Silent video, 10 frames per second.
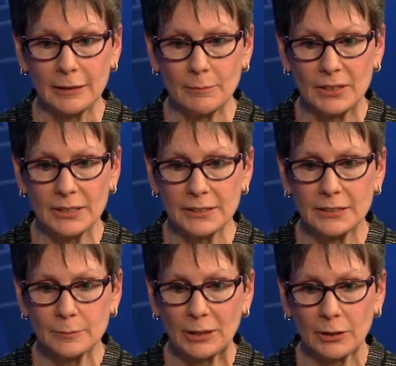in the
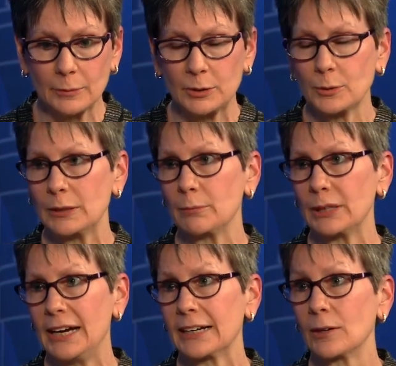disparity between
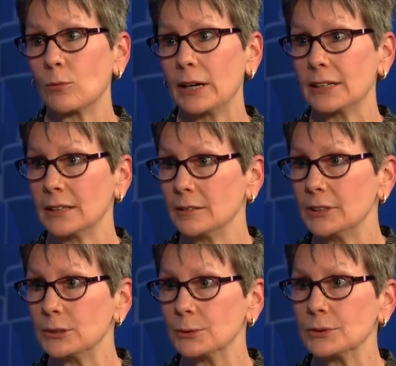Black and white
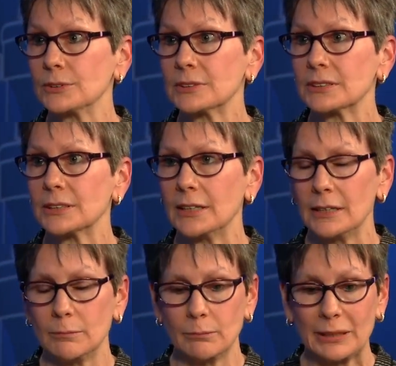individuals,
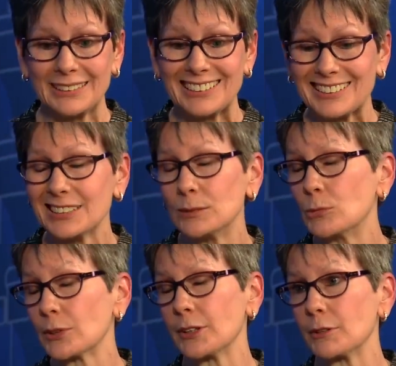but it's still
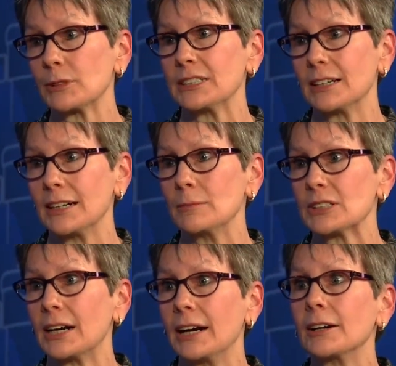more than 3 times
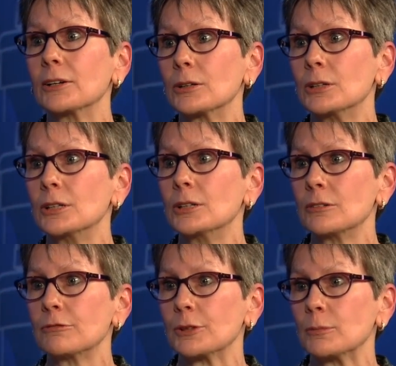higher
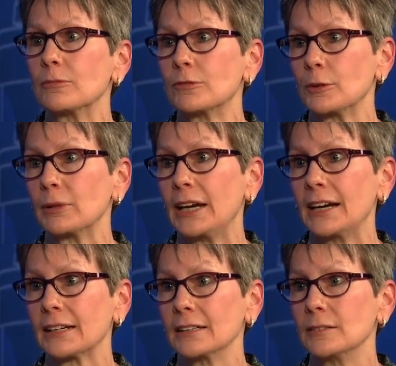for
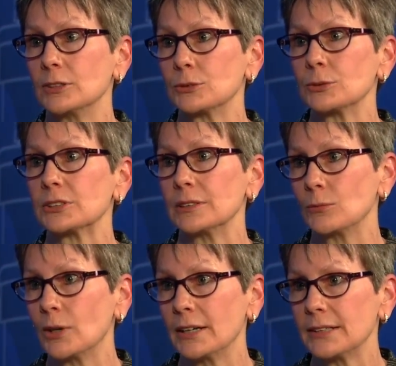Black individuals than
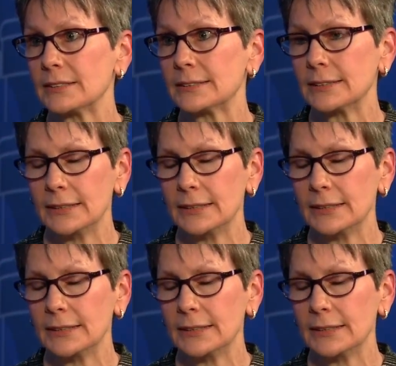whites.